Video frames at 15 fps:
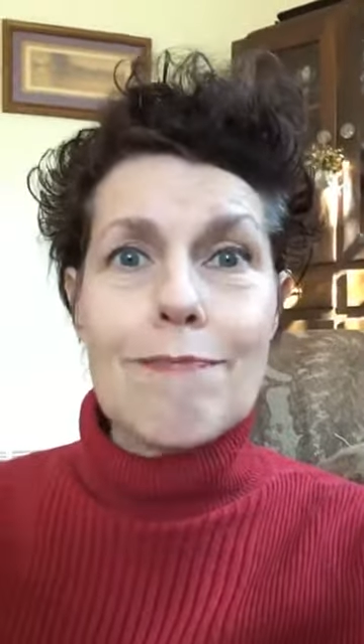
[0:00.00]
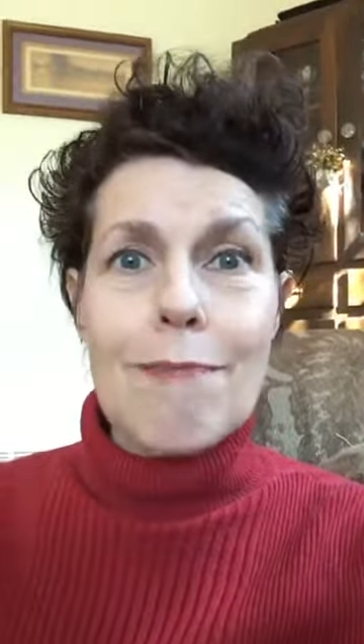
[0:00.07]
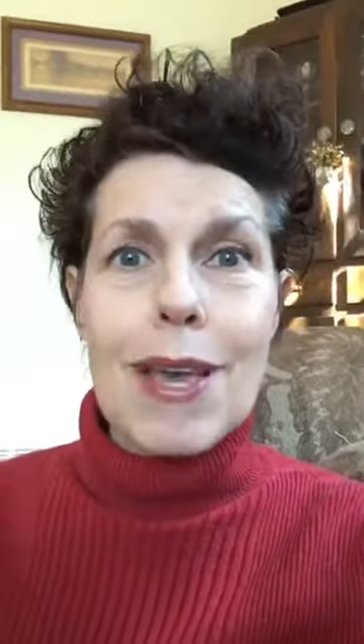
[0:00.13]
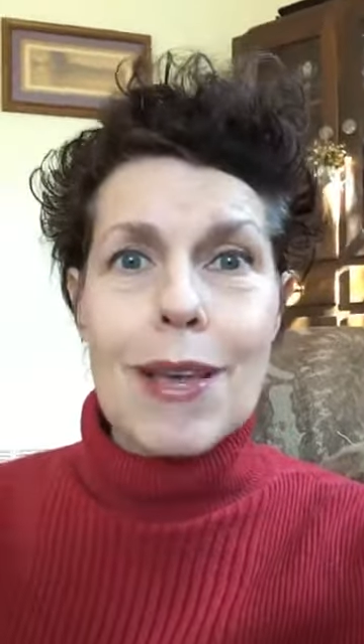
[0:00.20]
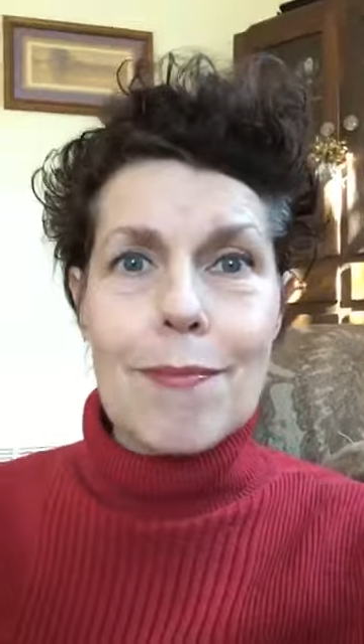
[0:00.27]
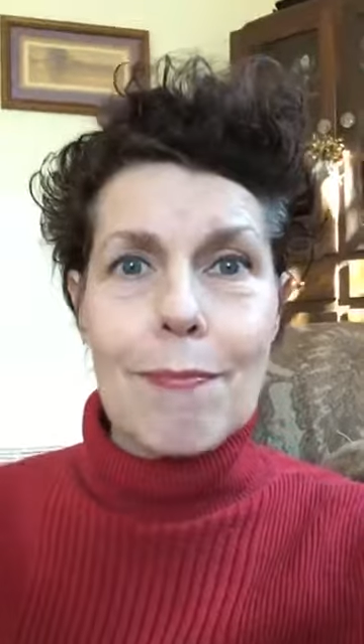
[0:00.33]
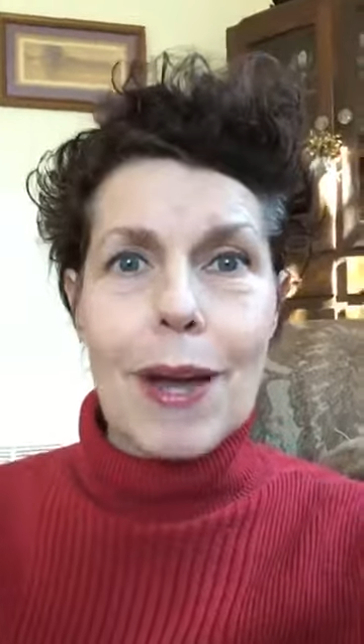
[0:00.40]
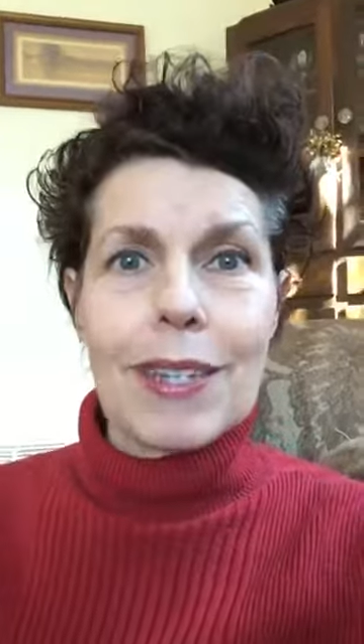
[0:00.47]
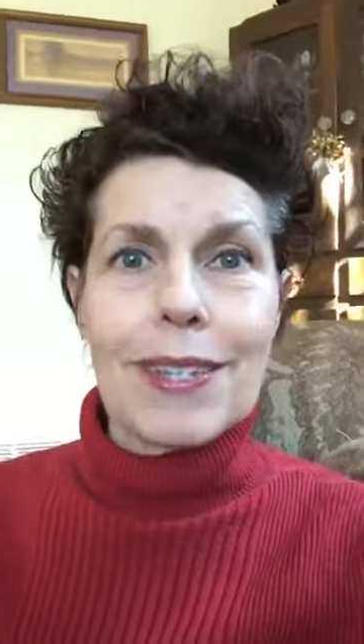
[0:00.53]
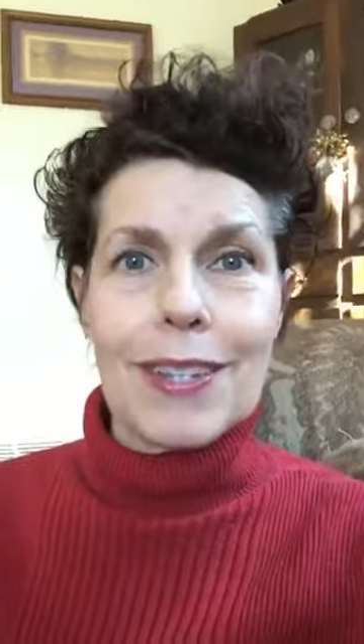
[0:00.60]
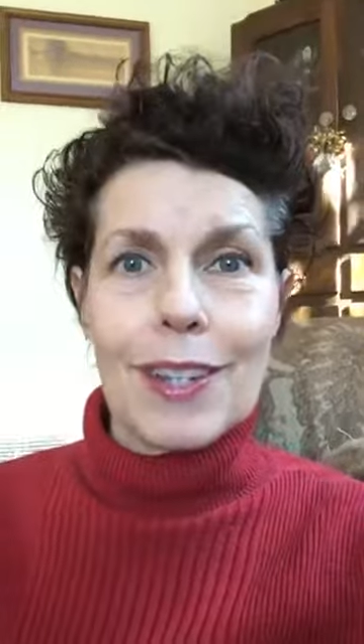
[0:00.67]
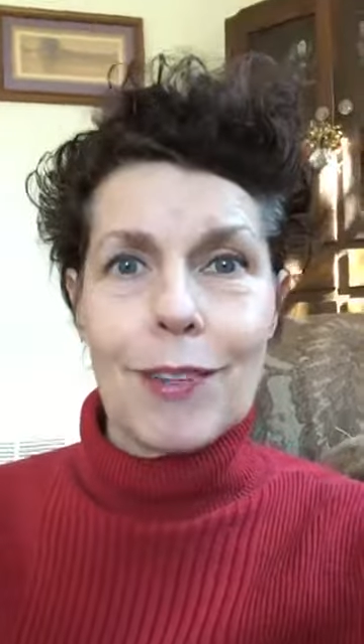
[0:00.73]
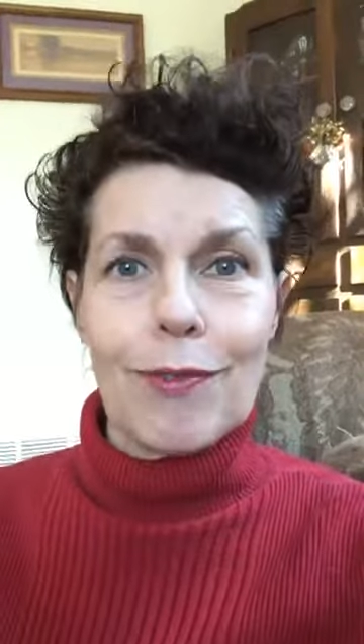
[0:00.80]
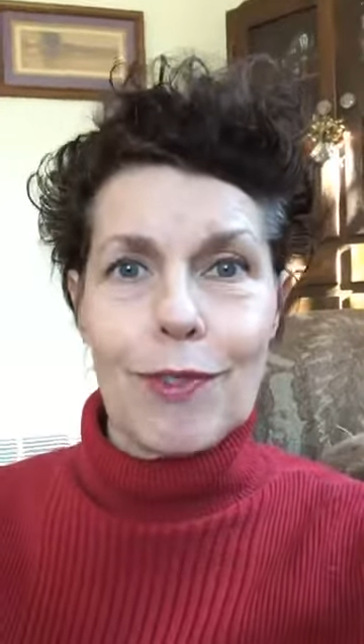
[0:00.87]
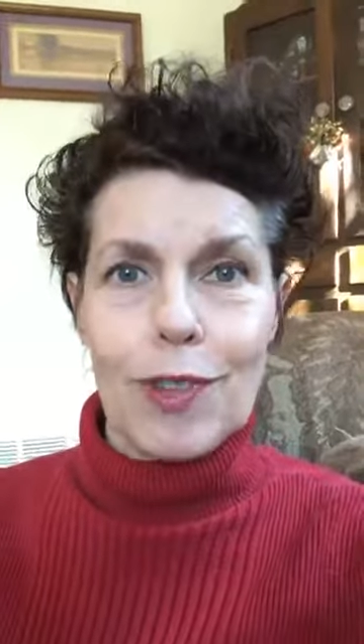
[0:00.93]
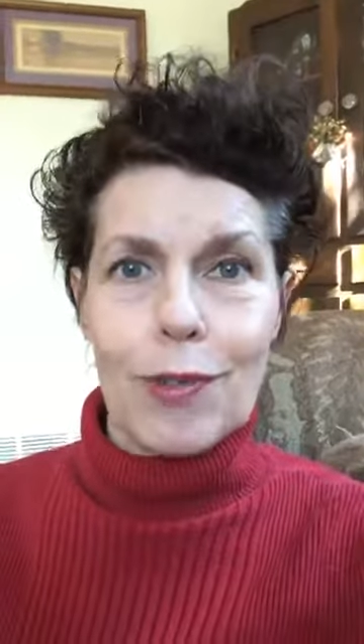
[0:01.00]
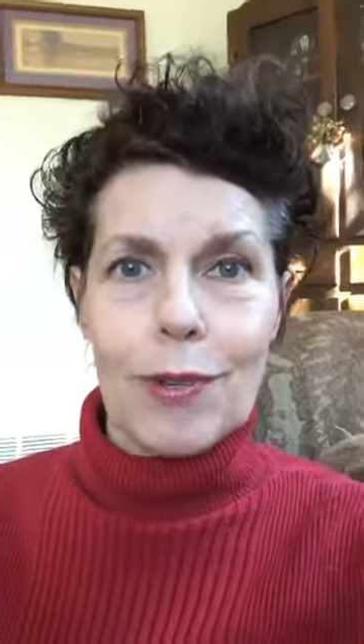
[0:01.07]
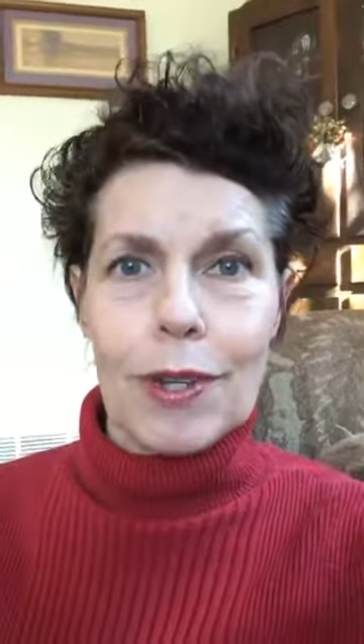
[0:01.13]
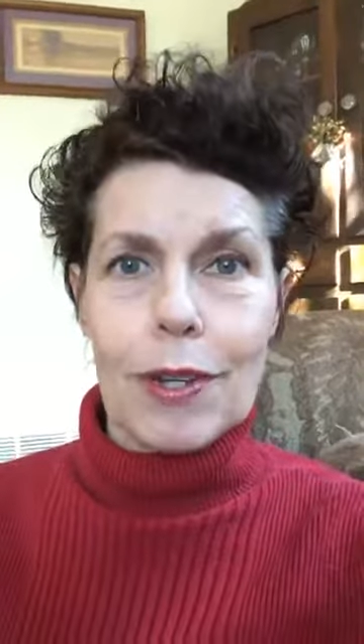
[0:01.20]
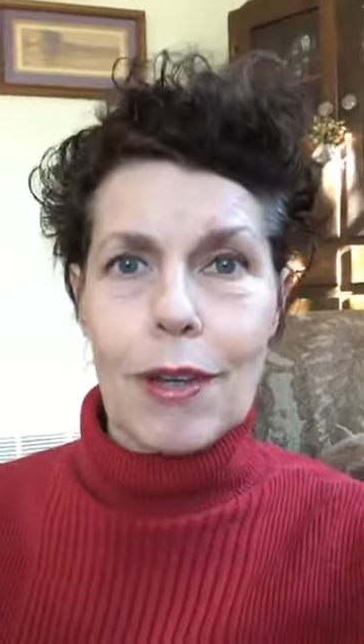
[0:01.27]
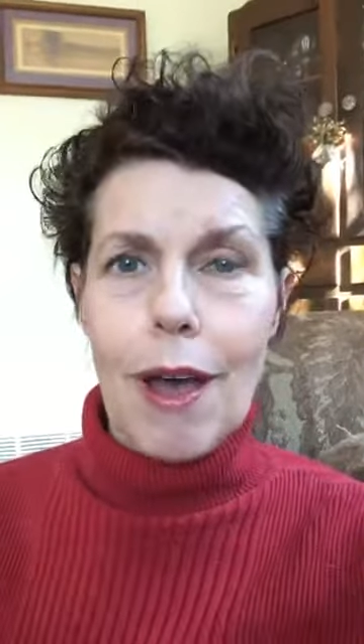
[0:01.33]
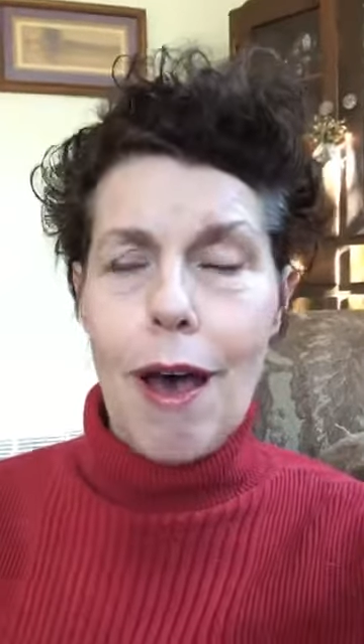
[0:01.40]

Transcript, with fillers: make myself do it.